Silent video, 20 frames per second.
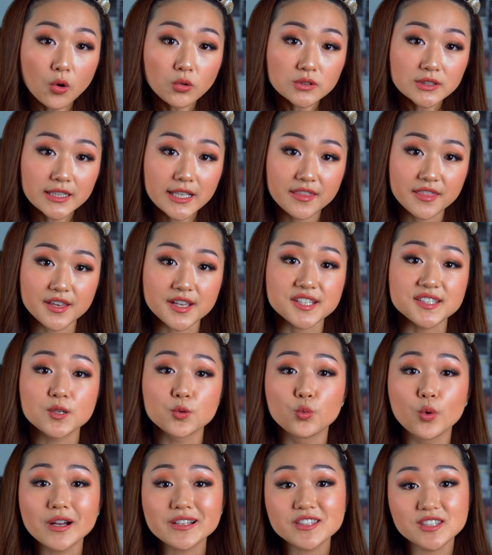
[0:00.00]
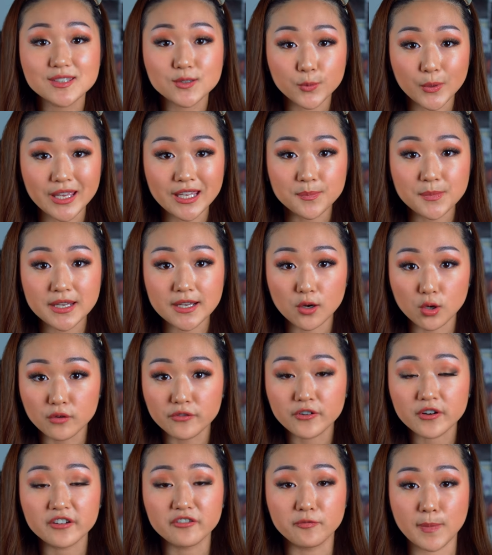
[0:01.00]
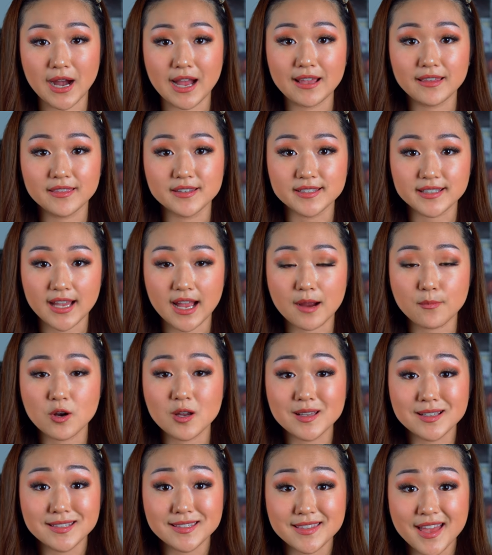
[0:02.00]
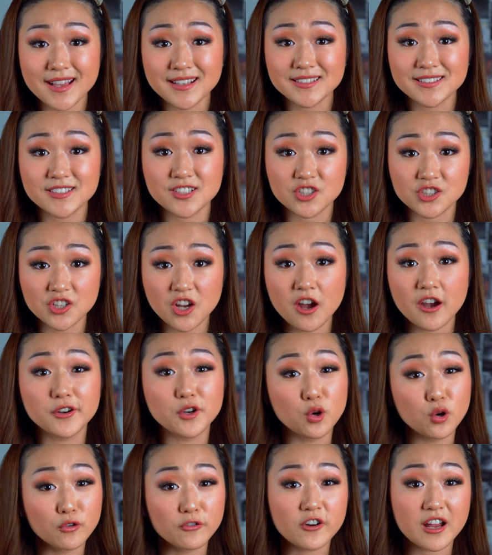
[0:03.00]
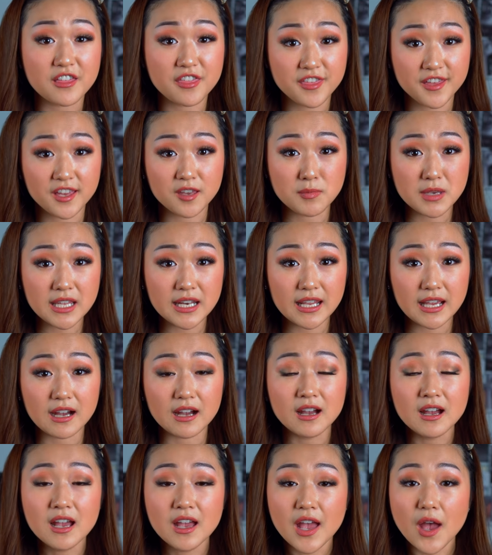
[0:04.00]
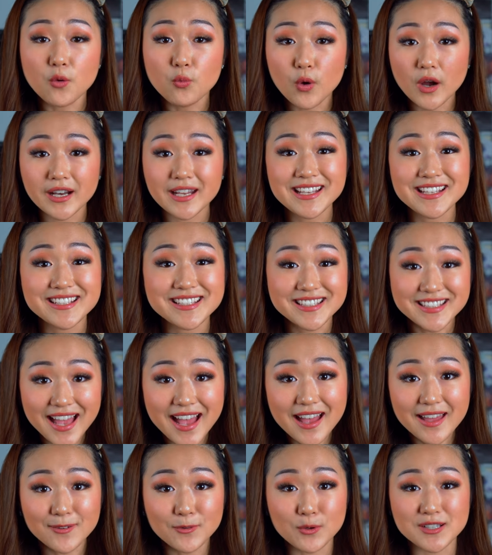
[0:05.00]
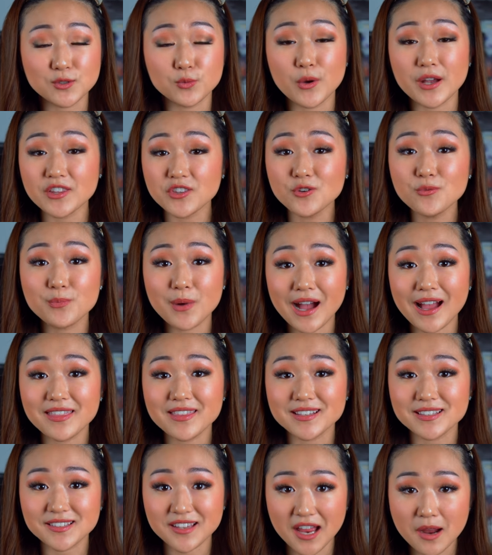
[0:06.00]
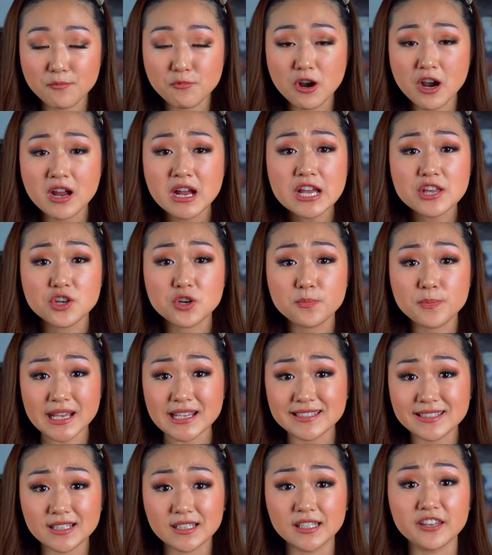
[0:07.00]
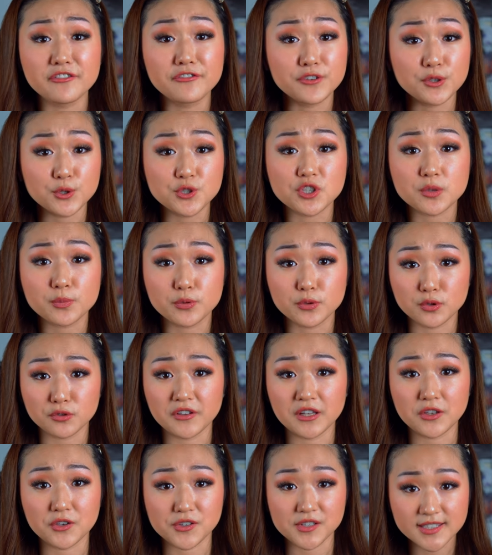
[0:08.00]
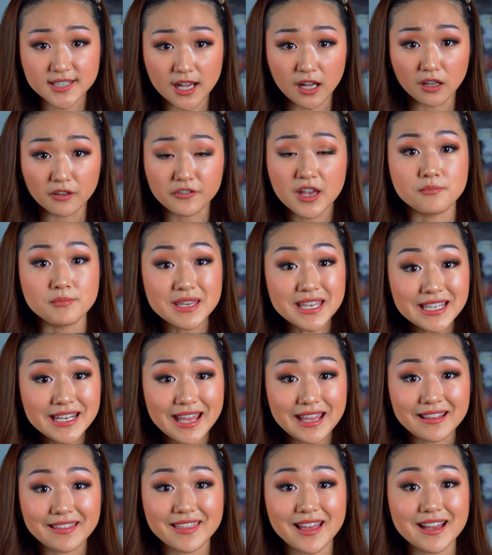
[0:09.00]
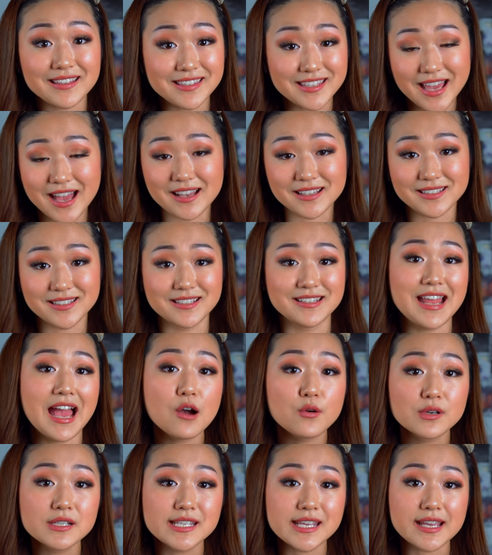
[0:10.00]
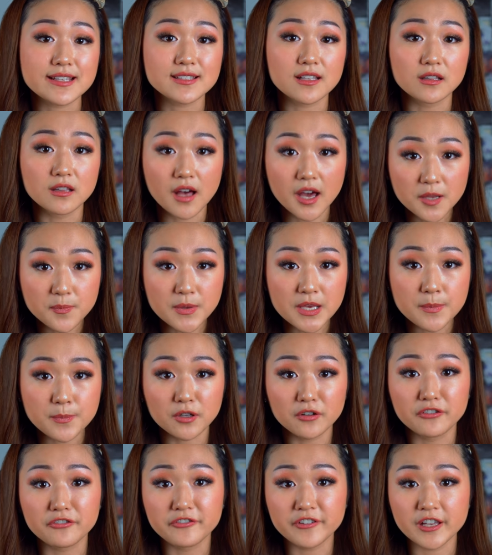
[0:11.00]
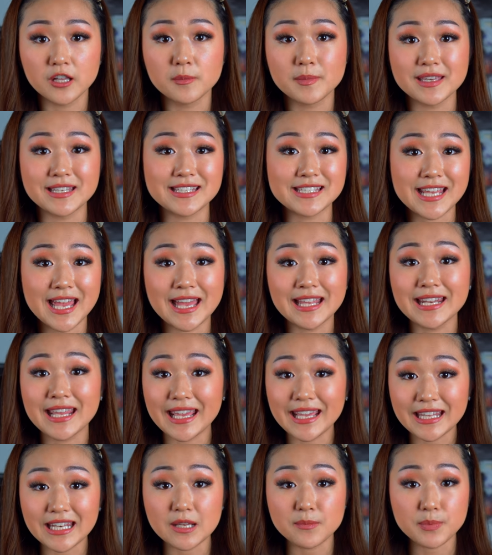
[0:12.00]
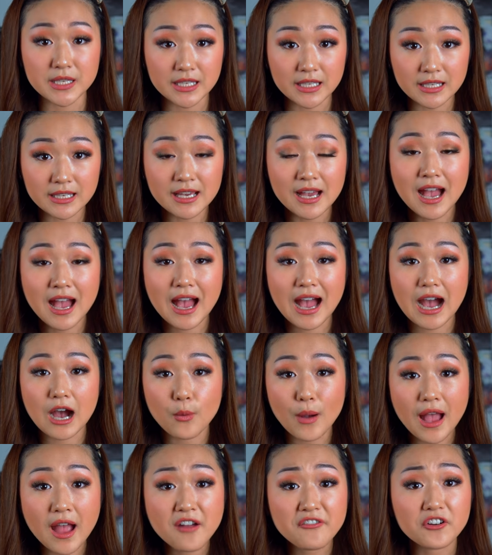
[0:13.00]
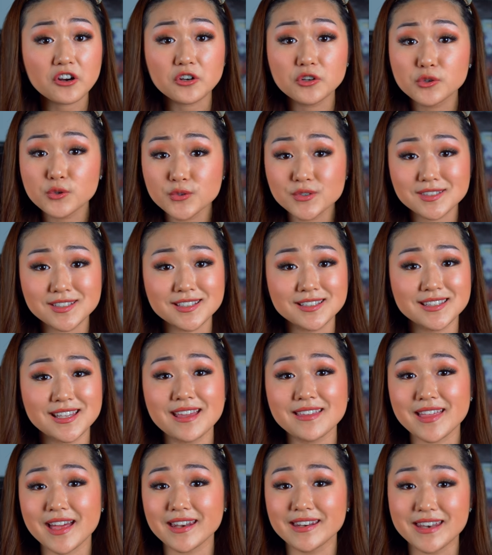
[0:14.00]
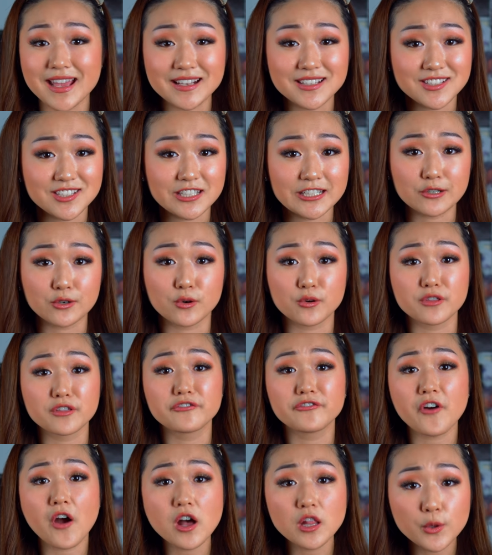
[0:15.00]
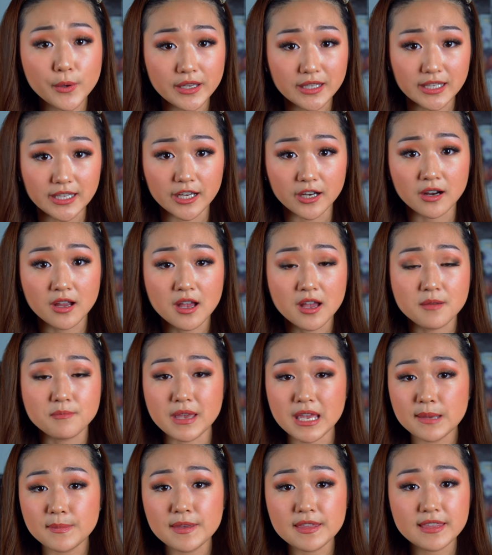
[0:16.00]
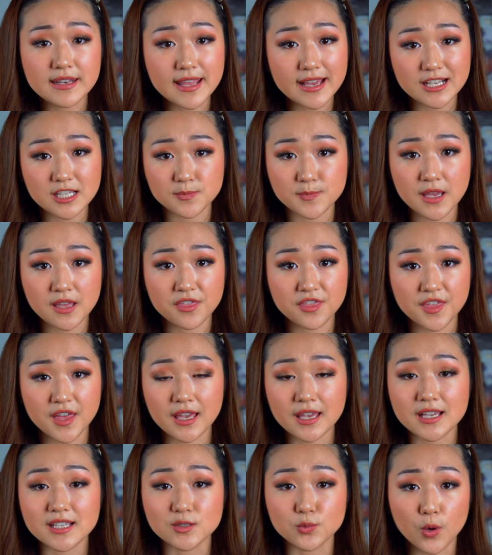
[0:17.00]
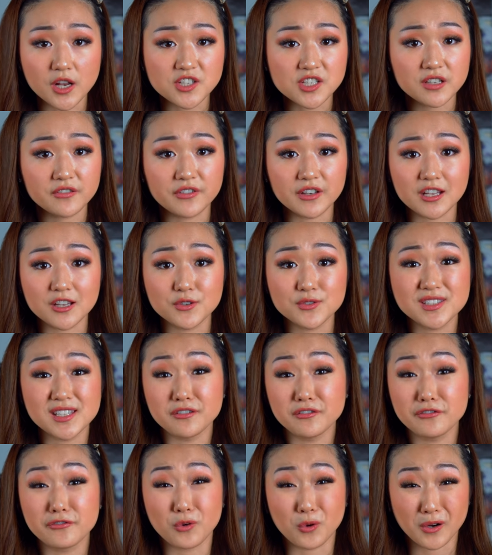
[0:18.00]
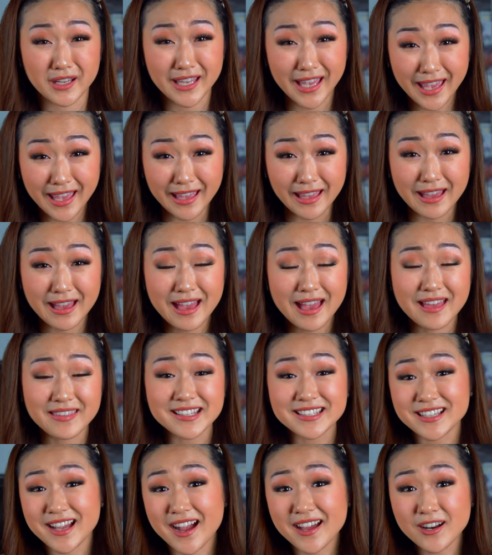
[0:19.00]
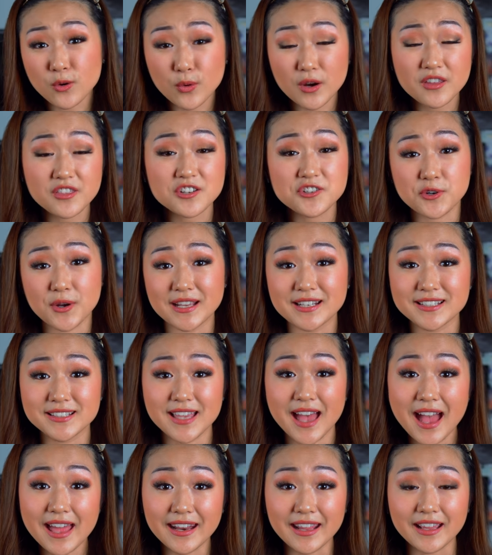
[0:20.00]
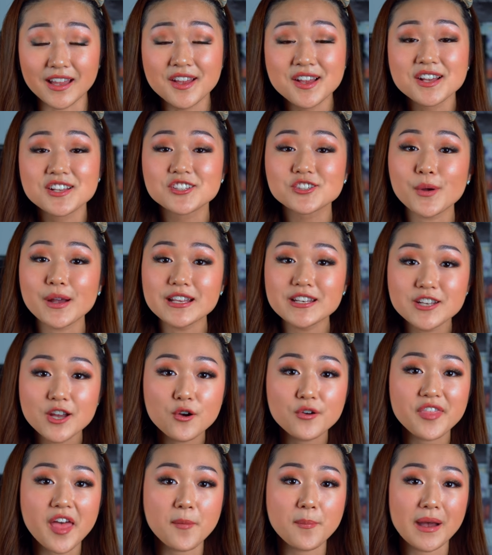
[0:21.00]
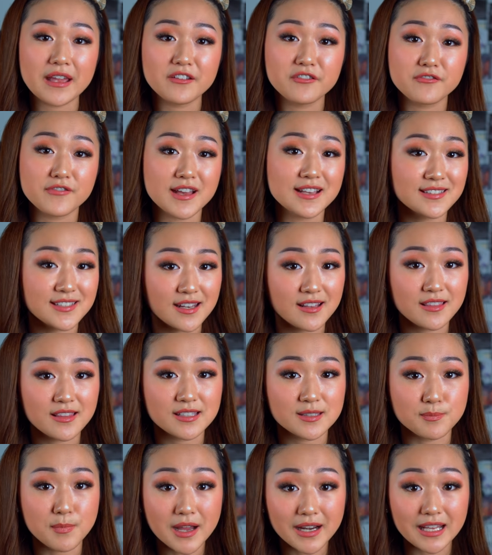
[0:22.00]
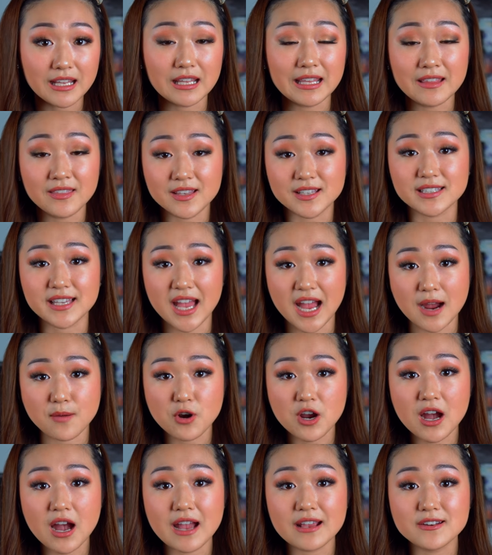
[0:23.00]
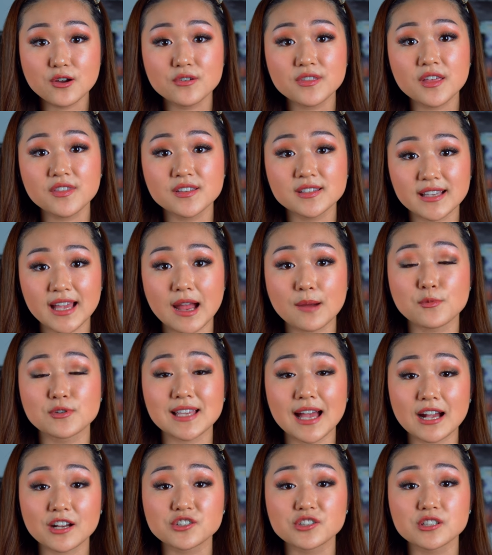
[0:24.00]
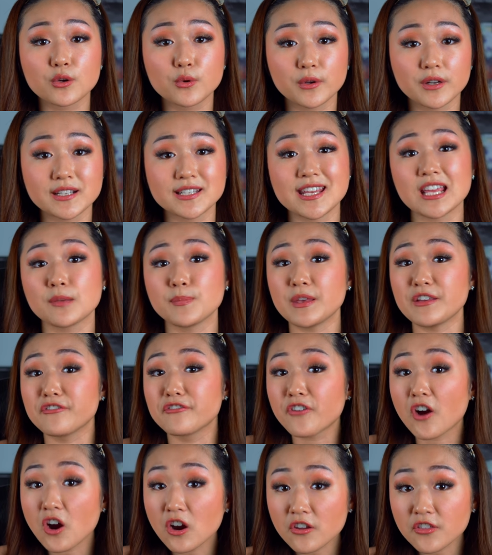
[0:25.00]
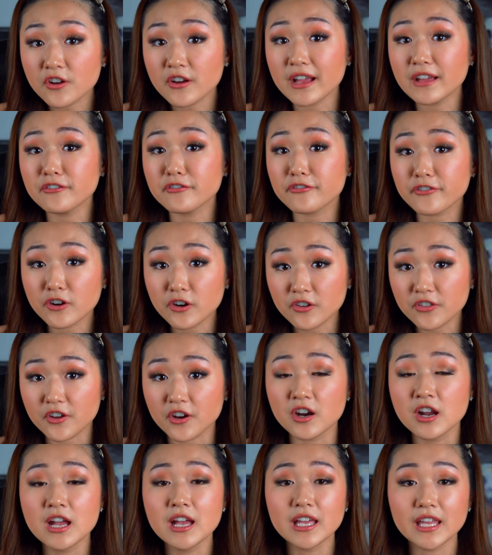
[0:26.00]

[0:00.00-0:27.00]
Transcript: only this, what swayed me over of buying this camera is thanks to Sean over at Think Media. And what he said was when you buy this camera, you're basically future-proofing yourself. Meaning that yes, nowadays a lot of people film in ten eighty p, however, who's to say that next year or the following year, maybe the next big thing is watching videos in four K. And that's kind of where the trend is heading. So I know that by investing this money in this camera, I know that this camera is actually going to take me farther and further